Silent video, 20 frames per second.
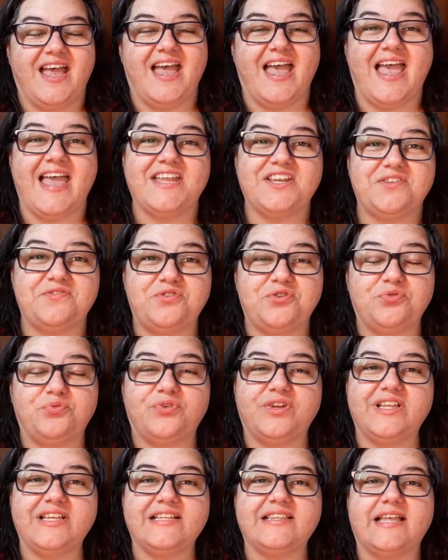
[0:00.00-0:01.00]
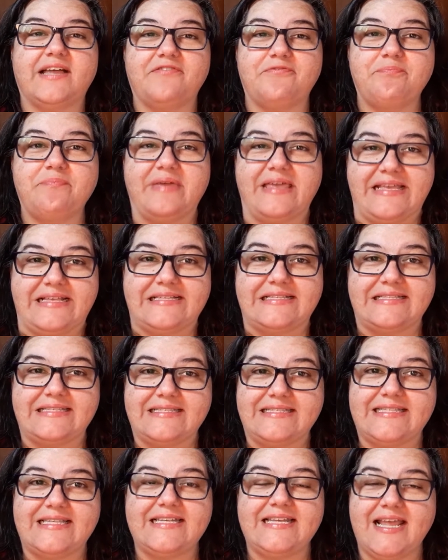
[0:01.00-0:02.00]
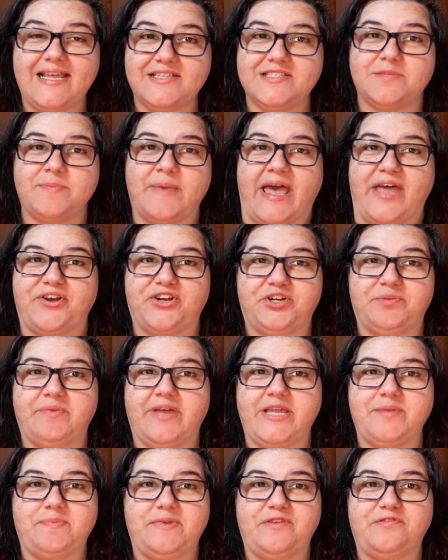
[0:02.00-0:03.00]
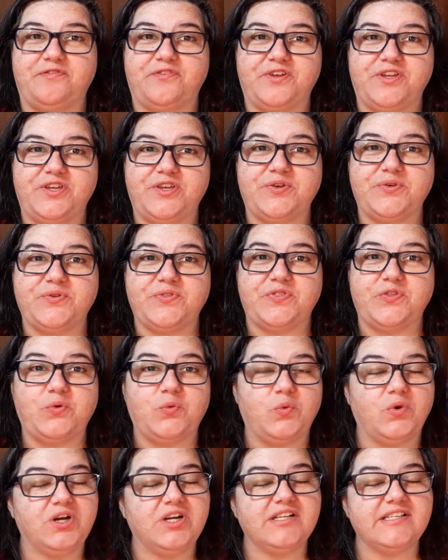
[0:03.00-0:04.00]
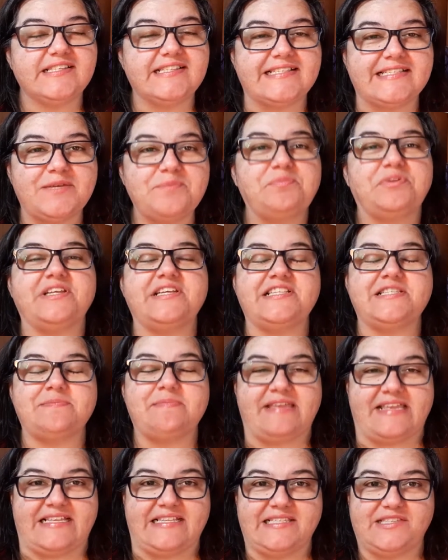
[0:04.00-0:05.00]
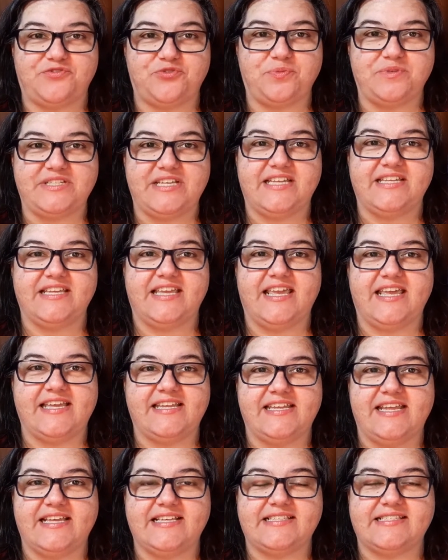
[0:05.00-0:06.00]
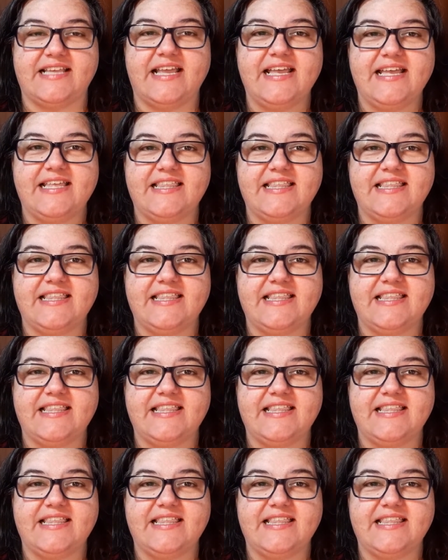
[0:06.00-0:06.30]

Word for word: And if you really love mittens, the next pattern might be for you, the World's Simplest Mittens from Tin Can Knits.